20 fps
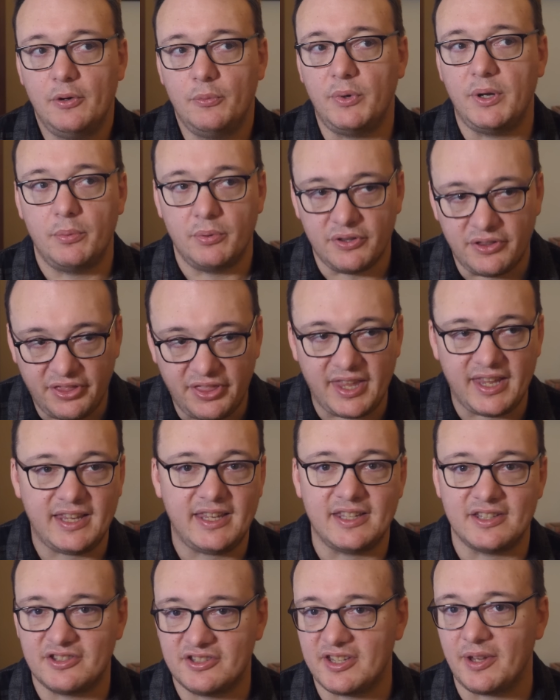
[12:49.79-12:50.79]
we would
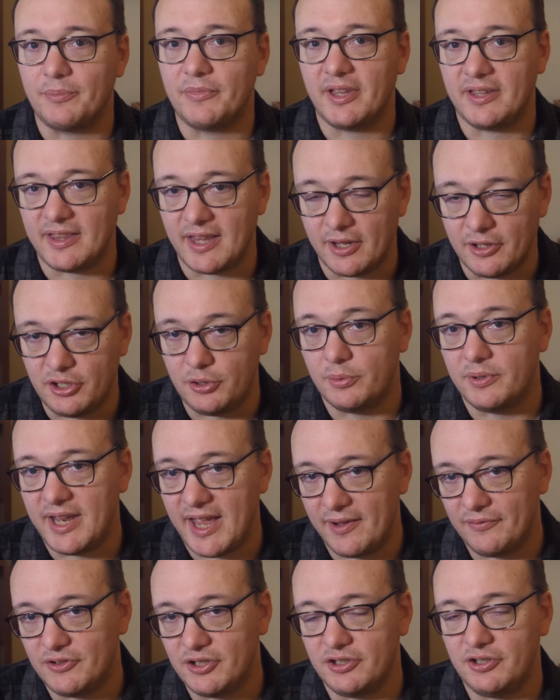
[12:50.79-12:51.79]
think it's something that you would
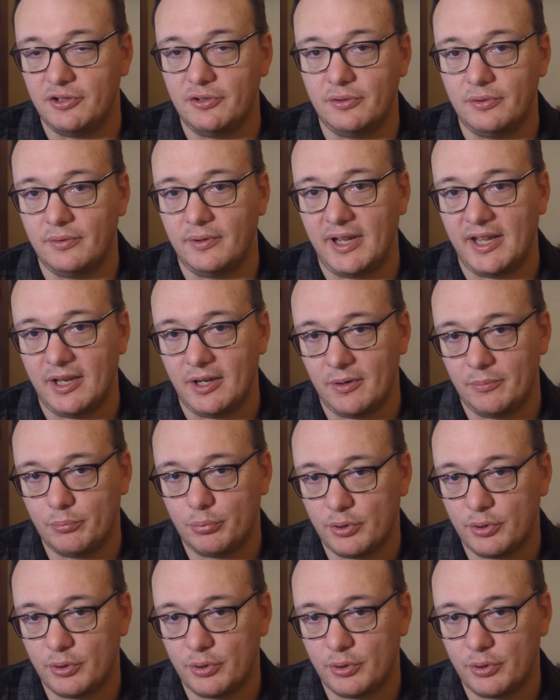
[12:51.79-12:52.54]
have to do eh,